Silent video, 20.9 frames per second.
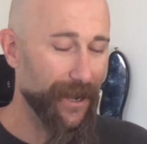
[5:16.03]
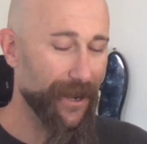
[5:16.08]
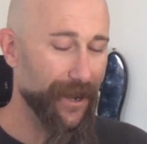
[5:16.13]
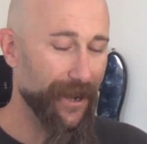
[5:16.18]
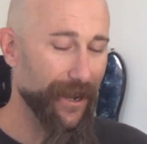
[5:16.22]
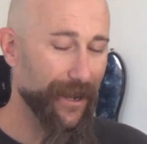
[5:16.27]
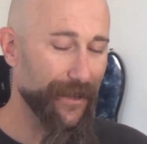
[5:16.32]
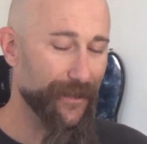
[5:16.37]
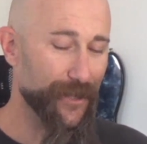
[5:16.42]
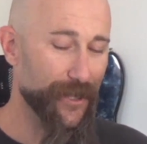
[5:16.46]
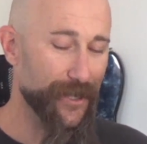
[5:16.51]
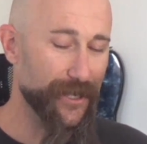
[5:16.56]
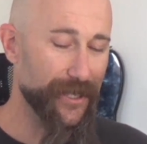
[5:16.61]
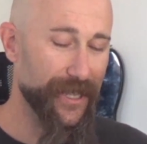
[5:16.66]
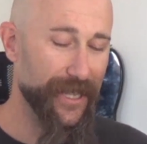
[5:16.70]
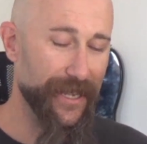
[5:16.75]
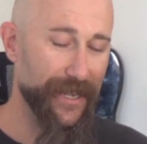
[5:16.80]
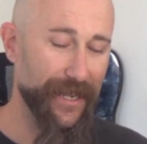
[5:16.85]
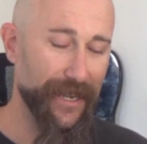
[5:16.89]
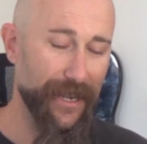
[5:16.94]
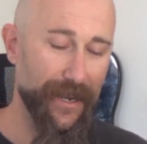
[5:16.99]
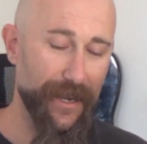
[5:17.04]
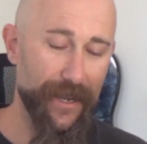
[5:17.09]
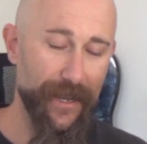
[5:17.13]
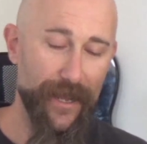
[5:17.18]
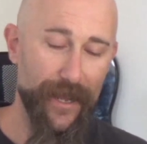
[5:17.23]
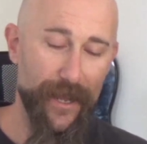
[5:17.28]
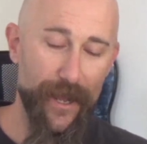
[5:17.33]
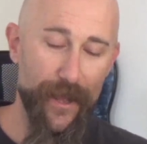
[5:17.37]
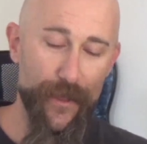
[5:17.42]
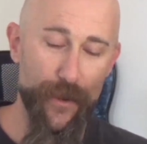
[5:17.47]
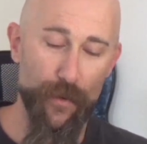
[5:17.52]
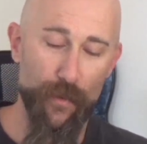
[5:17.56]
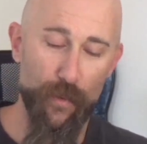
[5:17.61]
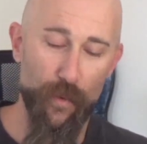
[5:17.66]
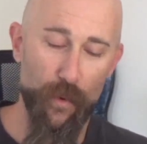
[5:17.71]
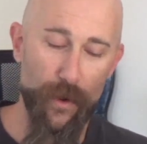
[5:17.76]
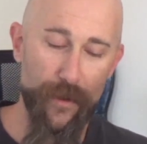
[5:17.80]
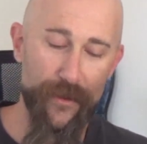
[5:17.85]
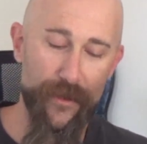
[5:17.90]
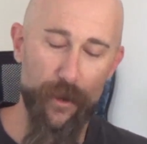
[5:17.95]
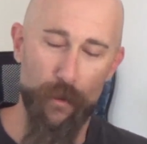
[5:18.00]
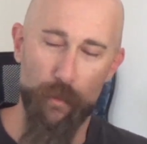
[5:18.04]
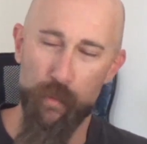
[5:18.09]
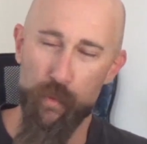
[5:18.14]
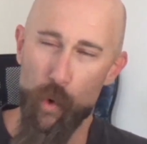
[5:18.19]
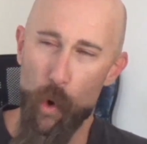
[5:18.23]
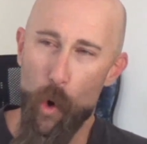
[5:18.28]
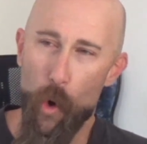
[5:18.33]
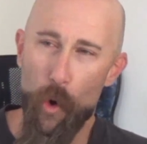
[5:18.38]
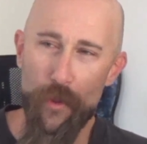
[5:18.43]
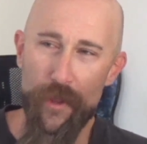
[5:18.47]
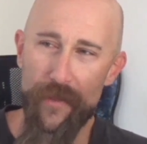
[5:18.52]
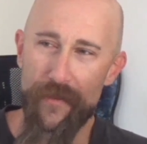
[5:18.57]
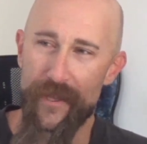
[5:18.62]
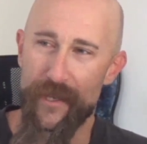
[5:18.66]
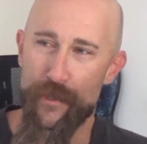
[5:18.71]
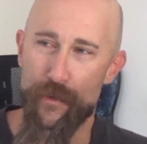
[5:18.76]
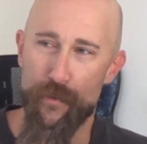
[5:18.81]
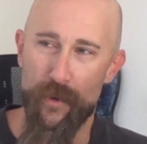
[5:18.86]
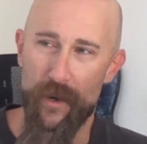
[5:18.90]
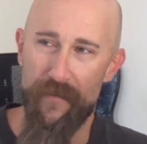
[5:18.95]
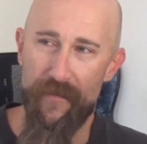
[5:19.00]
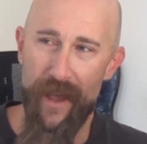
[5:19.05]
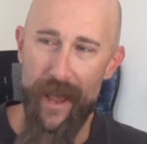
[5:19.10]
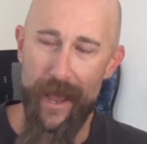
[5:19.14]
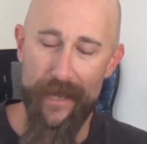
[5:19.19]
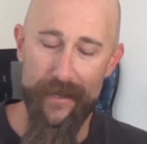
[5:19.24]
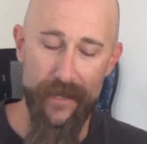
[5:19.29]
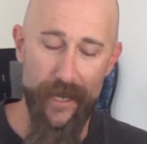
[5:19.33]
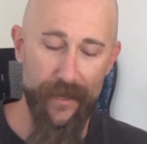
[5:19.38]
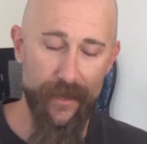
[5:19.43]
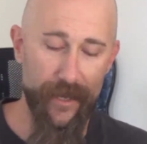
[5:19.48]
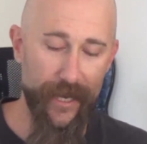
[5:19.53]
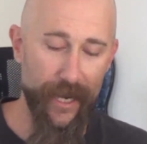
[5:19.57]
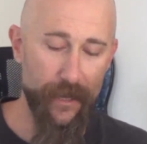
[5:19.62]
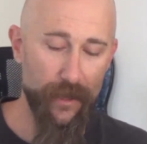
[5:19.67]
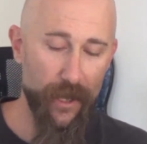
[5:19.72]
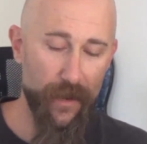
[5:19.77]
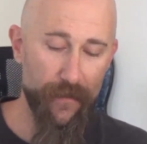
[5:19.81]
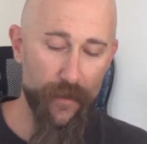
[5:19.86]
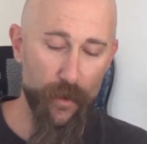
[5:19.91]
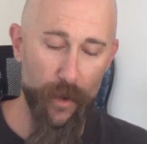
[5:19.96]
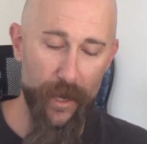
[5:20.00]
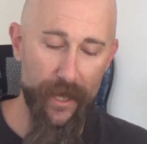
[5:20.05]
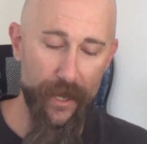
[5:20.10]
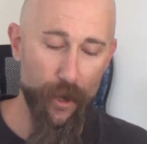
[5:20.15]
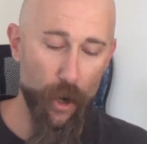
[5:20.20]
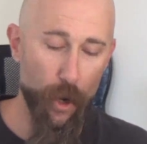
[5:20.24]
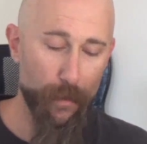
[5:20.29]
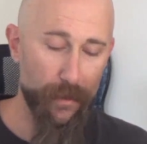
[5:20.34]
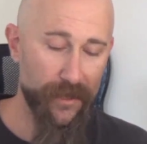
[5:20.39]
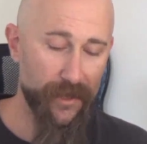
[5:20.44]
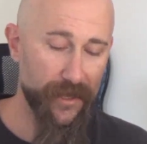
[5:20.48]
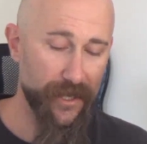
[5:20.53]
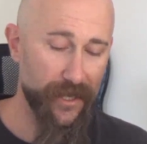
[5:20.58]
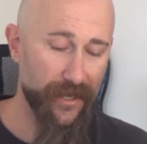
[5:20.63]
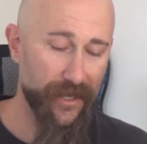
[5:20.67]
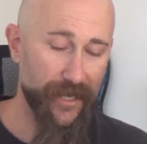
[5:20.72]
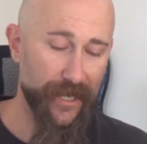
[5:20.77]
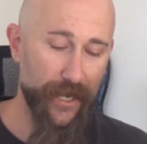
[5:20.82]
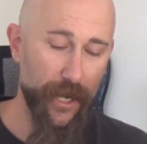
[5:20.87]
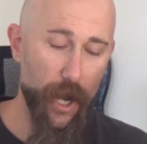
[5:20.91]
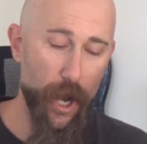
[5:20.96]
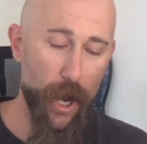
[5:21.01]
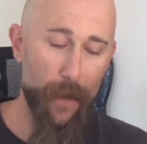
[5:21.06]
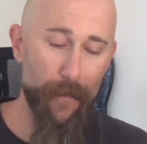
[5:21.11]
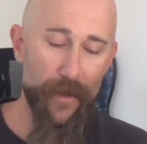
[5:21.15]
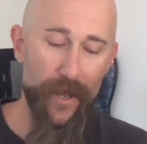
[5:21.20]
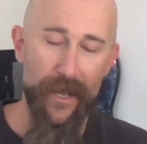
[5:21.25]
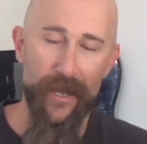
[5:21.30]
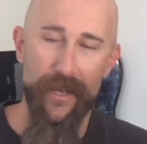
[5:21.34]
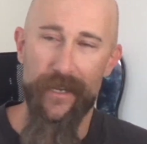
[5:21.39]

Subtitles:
Just the role that this riff has. I love the way that it opens this thing up.